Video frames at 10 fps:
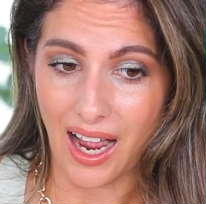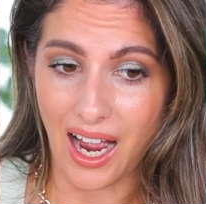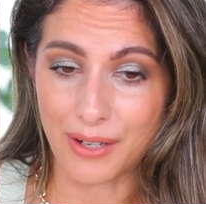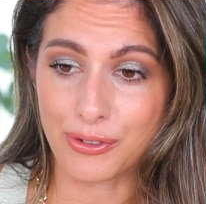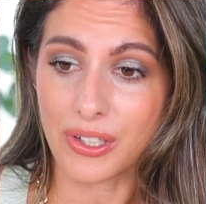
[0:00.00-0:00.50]

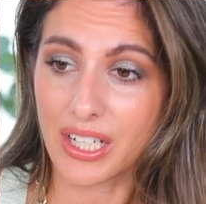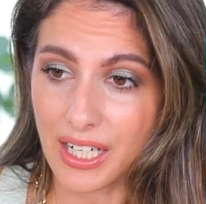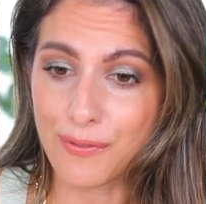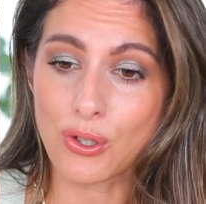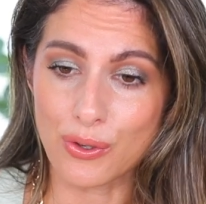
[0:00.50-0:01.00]
I feel like
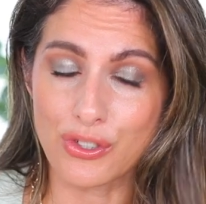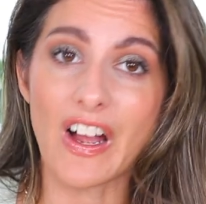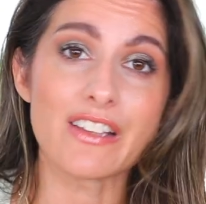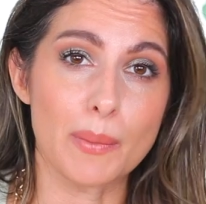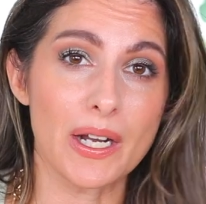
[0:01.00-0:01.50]
I've told you
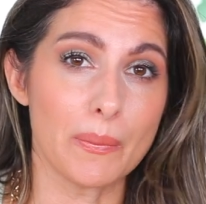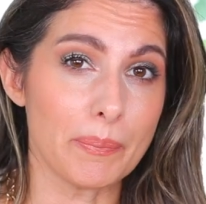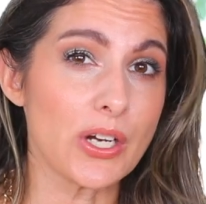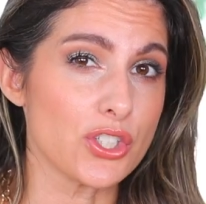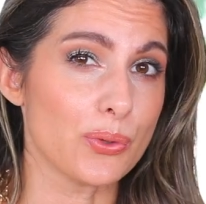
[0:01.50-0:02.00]
guys about a
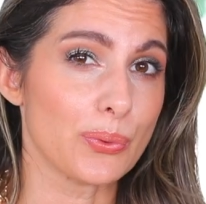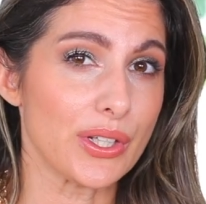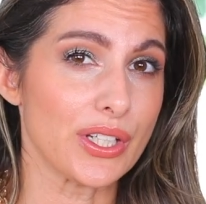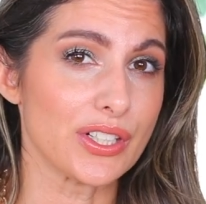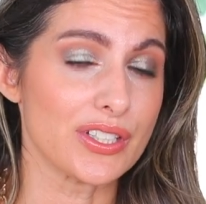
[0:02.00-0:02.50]
bunch of
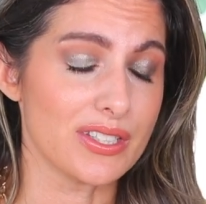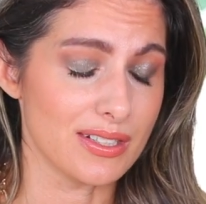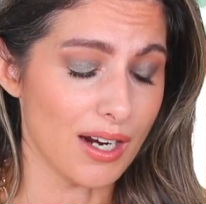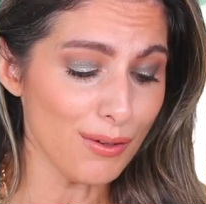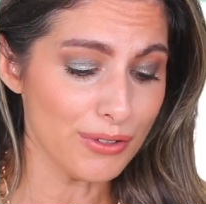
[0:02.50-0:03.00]
really good
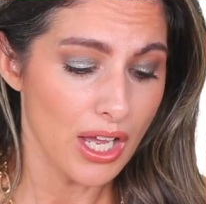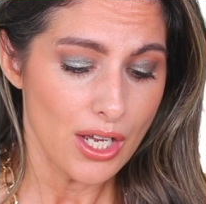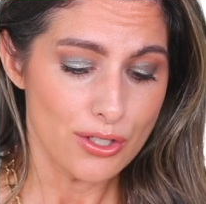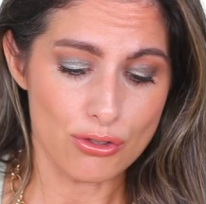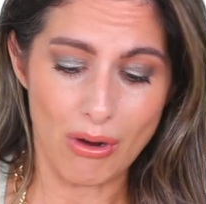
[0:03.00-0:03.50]
stuff.
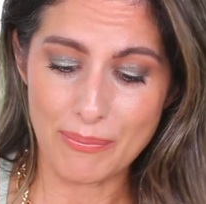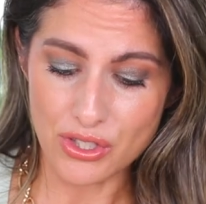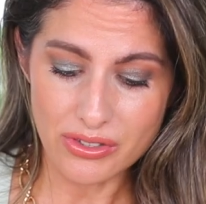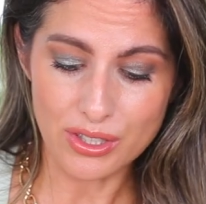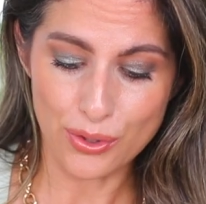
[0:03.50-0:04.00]
So I'm
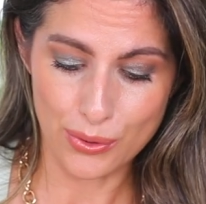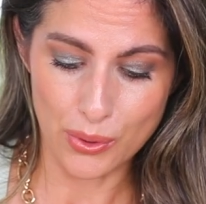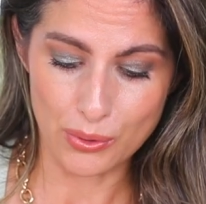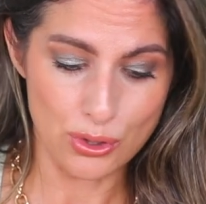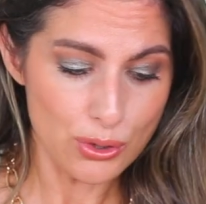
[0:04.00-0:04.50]
just gonna
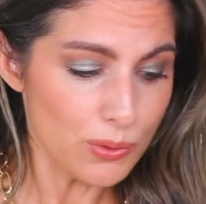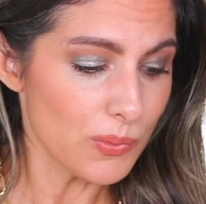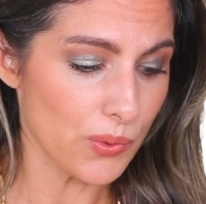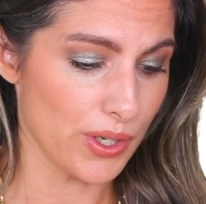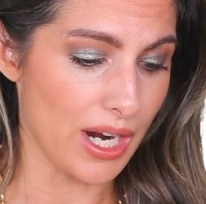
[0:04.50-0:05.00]
throw two
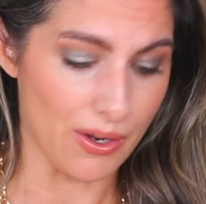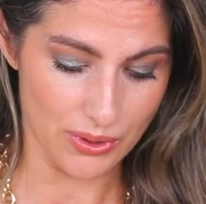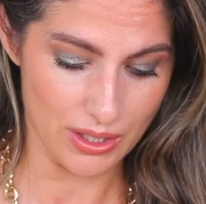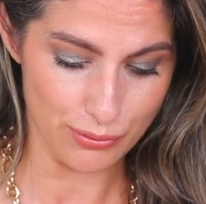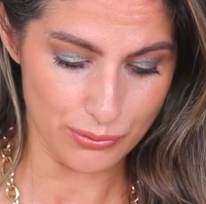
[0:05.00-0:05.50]
more
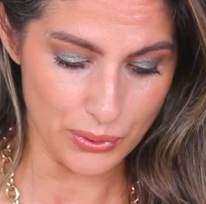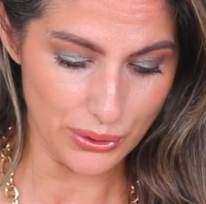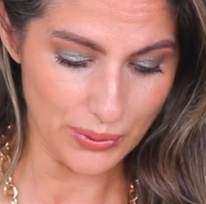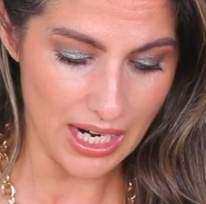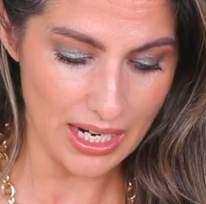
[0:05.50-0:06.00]
out there for
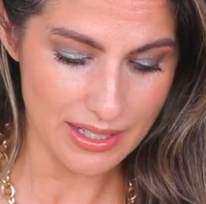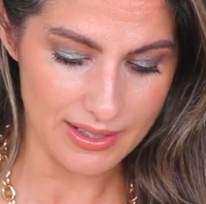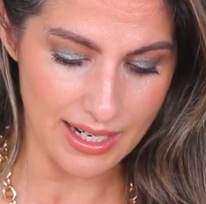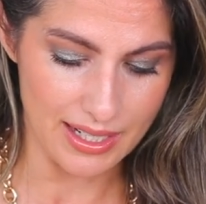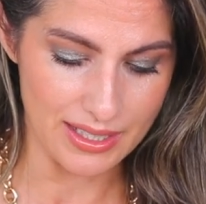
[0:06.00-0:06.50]
you
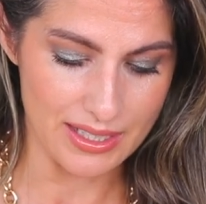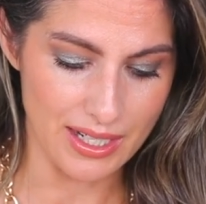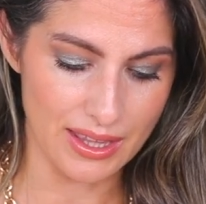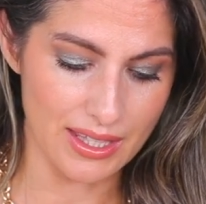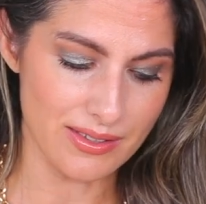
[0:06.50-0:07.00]
guys. And
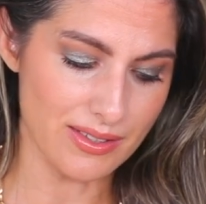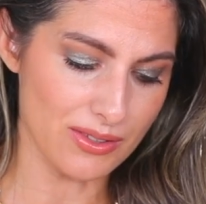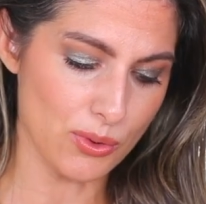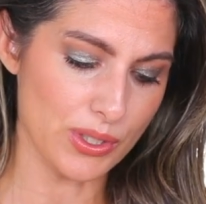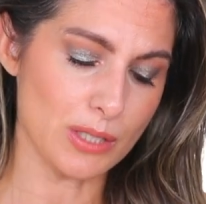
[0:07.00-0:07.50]
this is
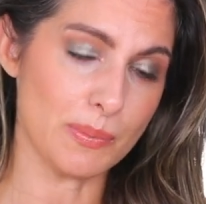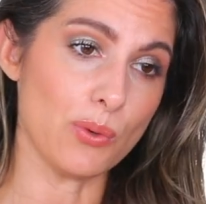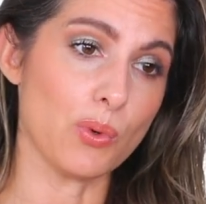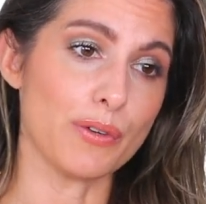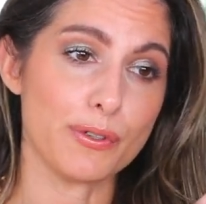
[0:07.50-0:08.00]
going to be
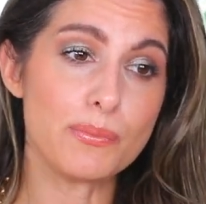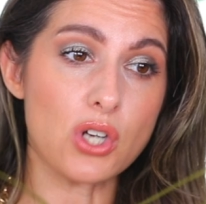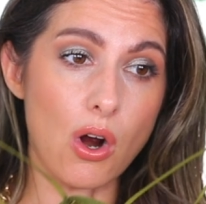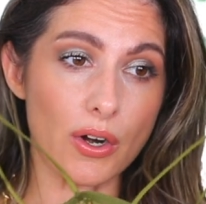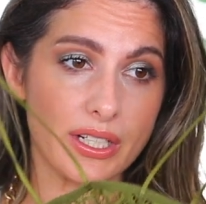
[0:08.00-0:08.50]
one from
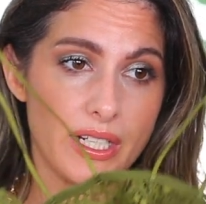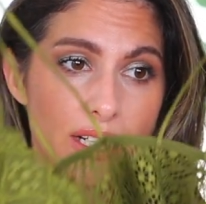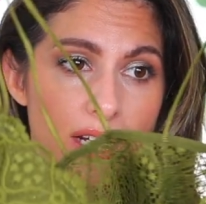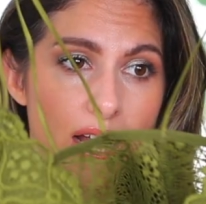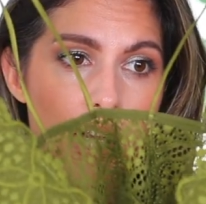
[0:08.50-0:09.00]
Target.